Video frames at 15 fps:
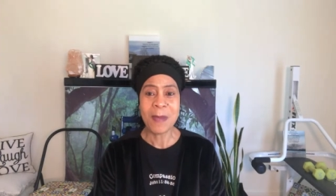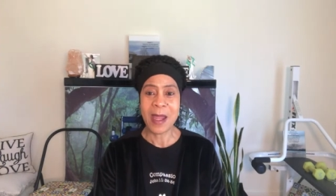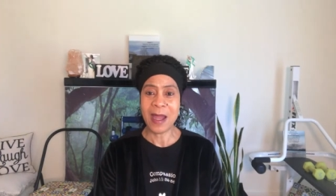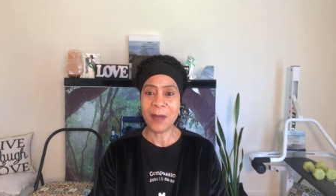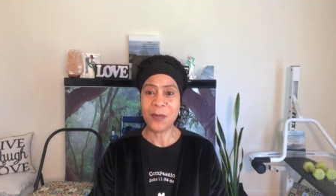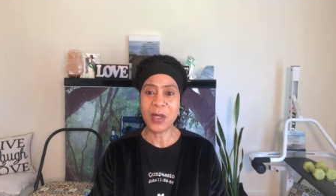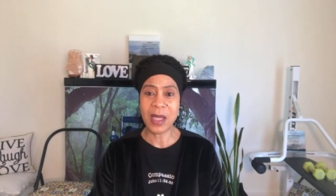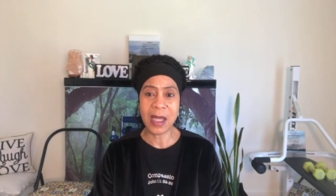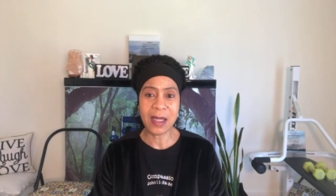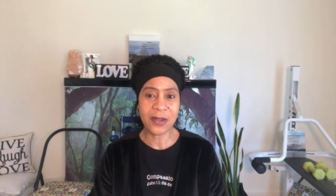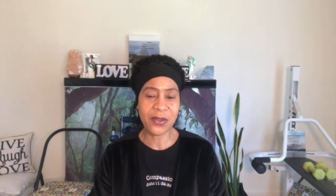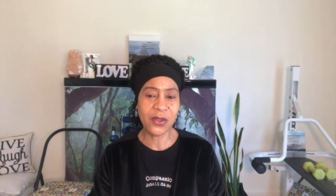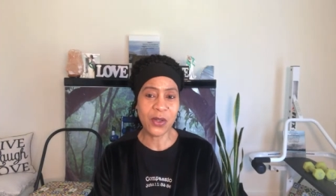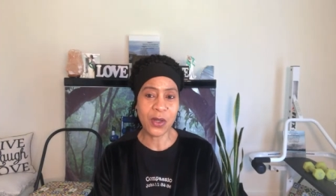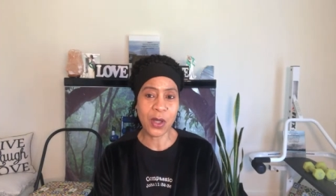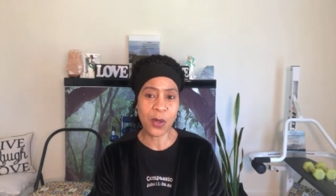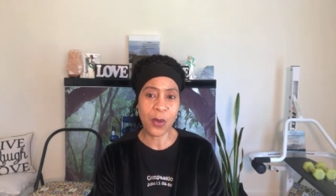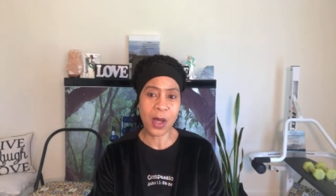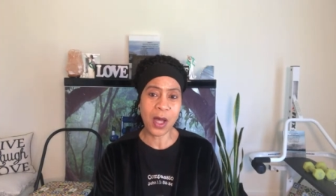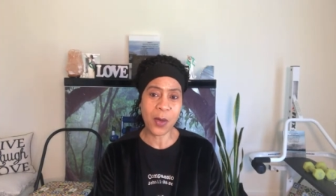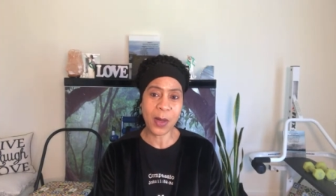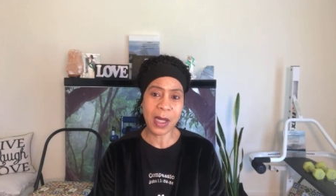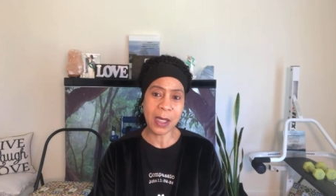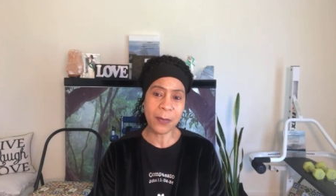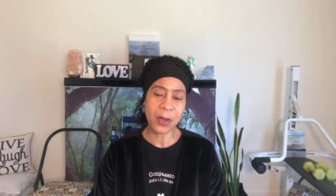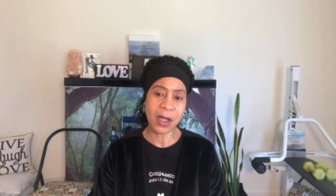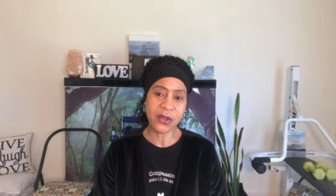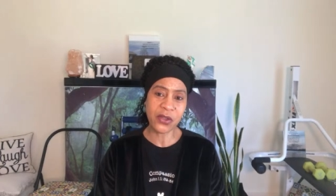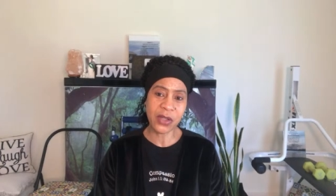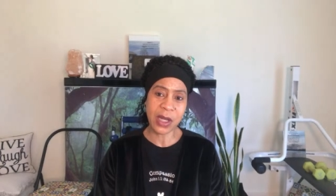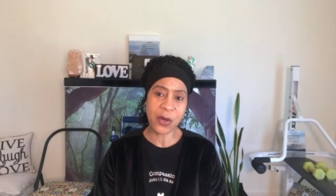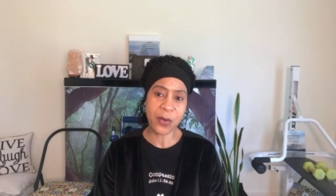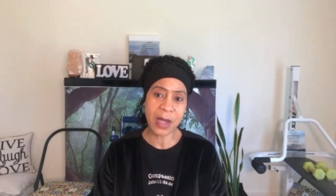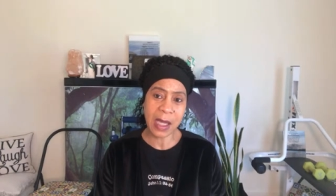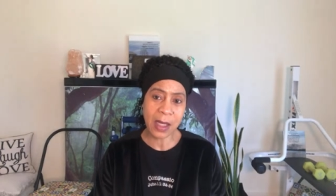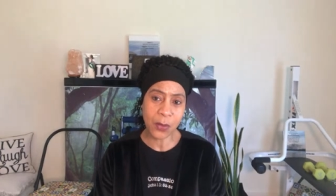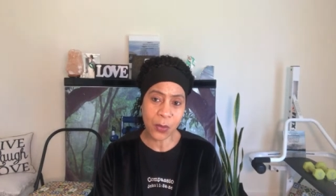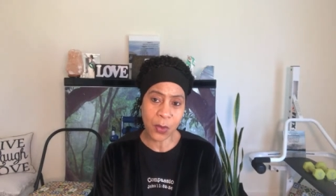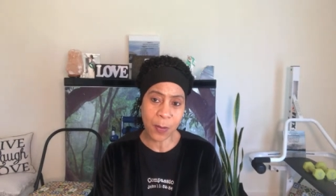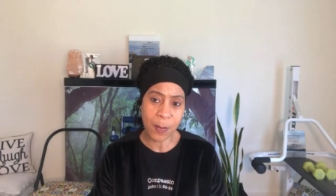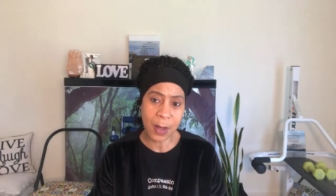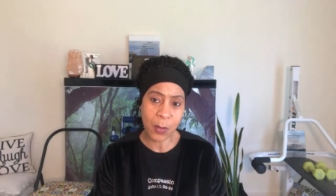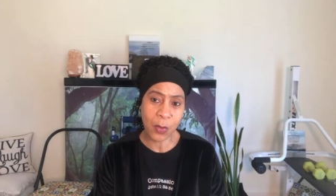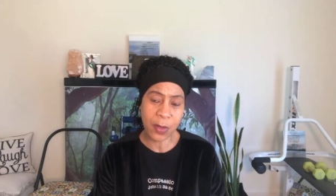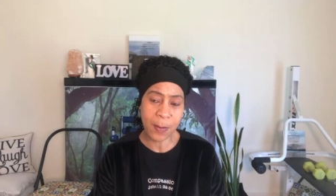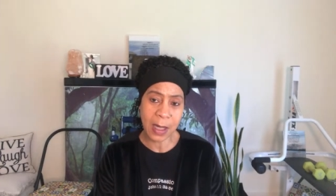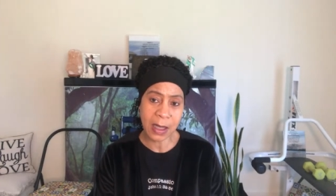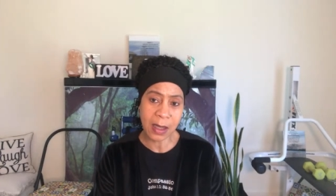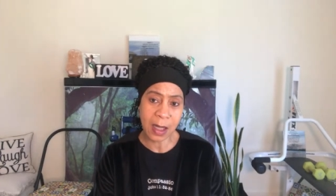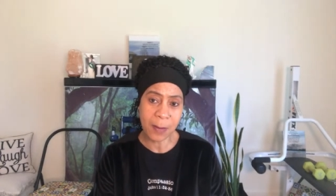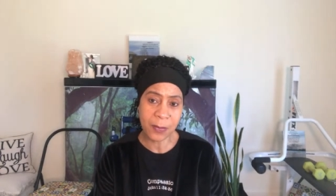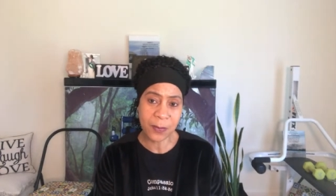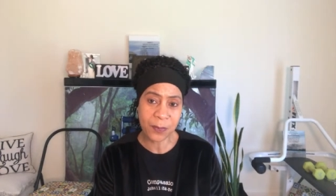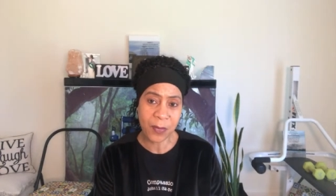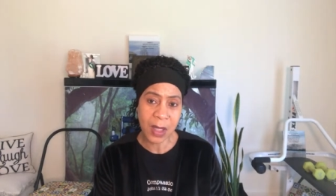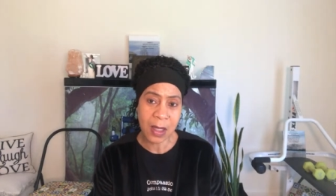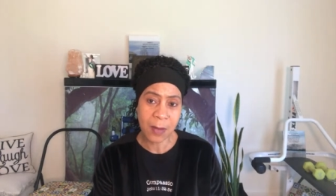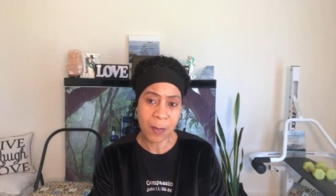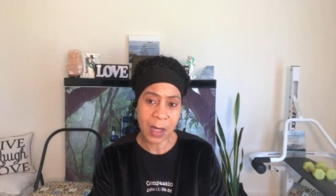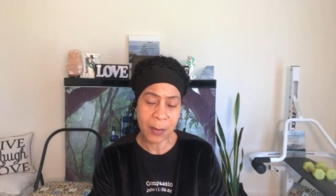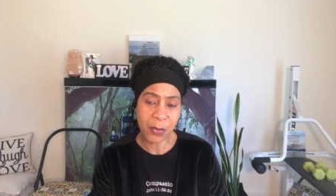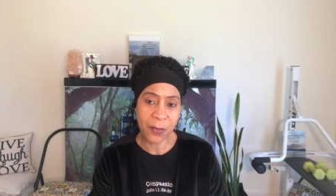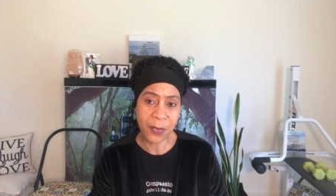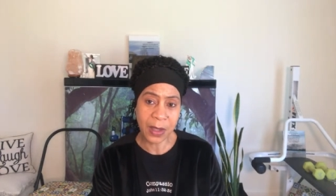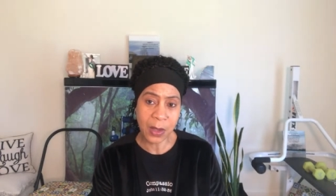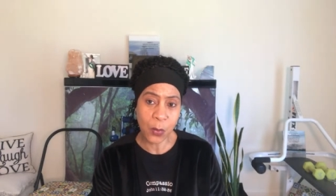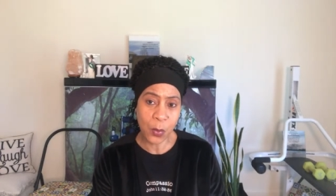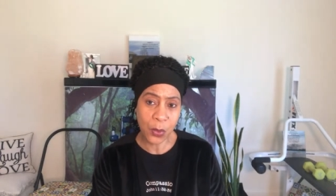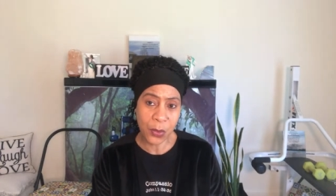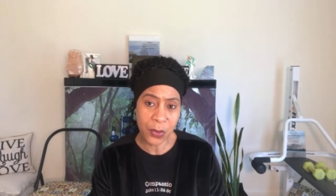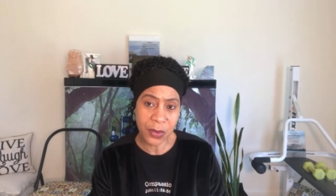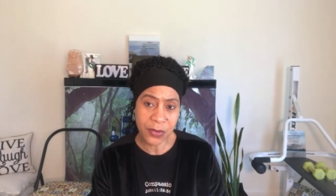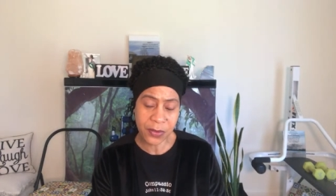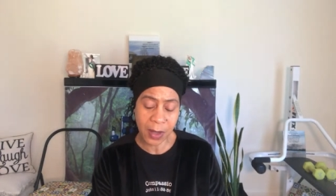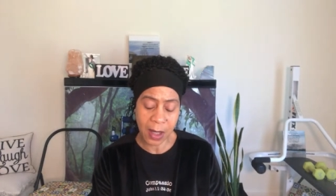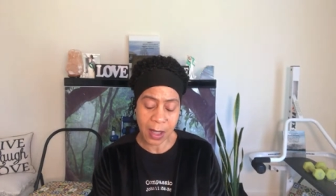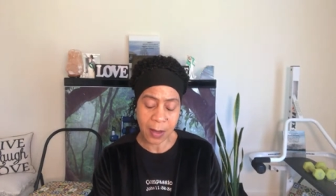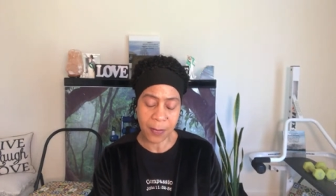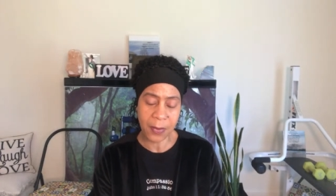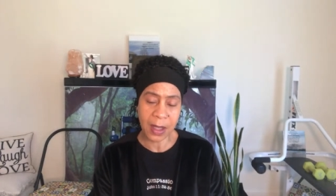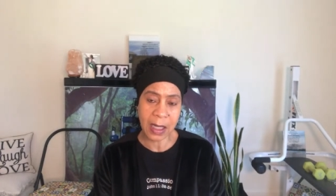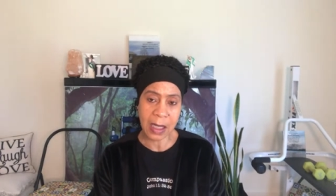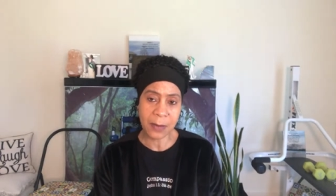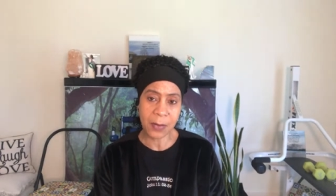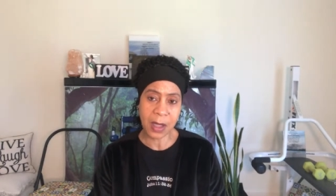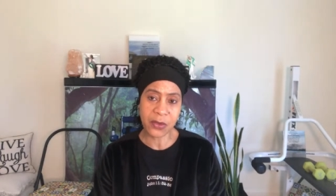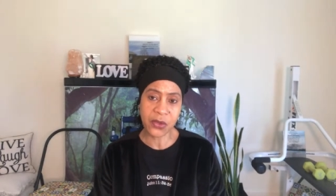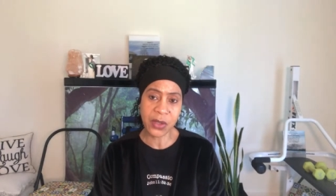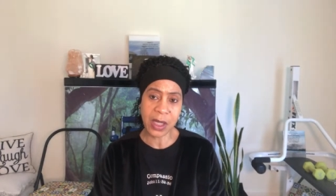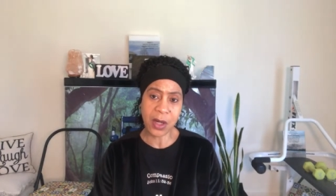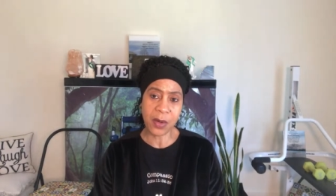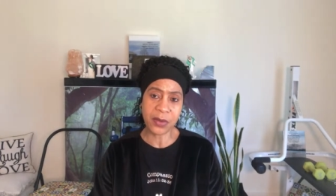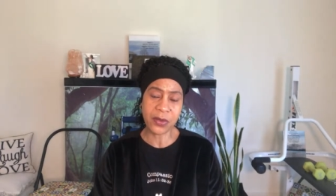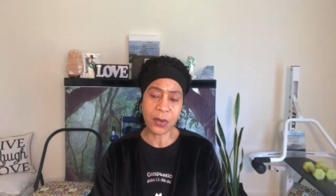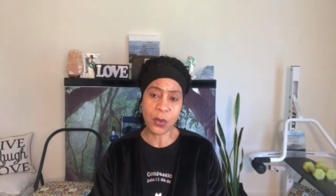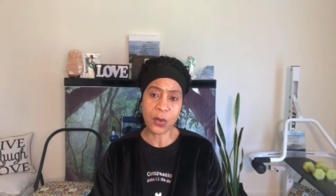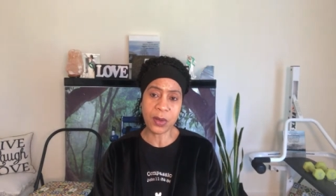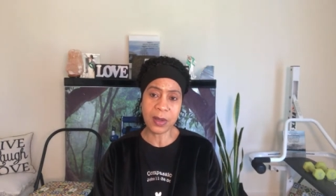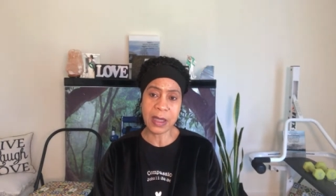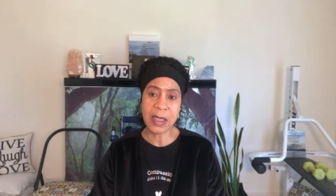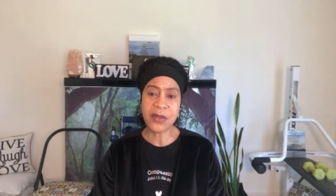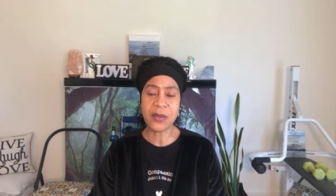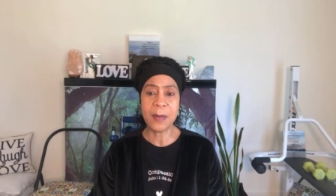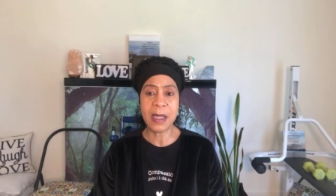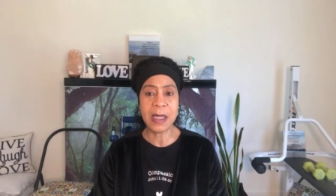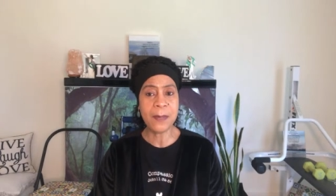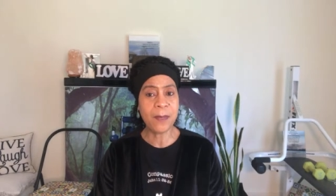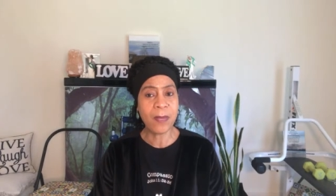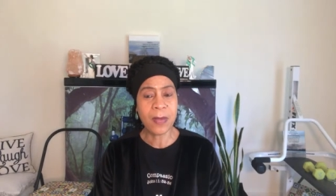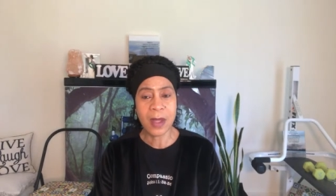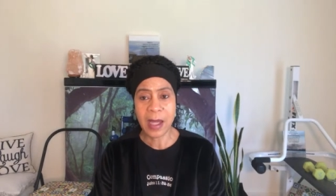And yes, you know how I share that on my prophetic words that I share as the Lord leads me.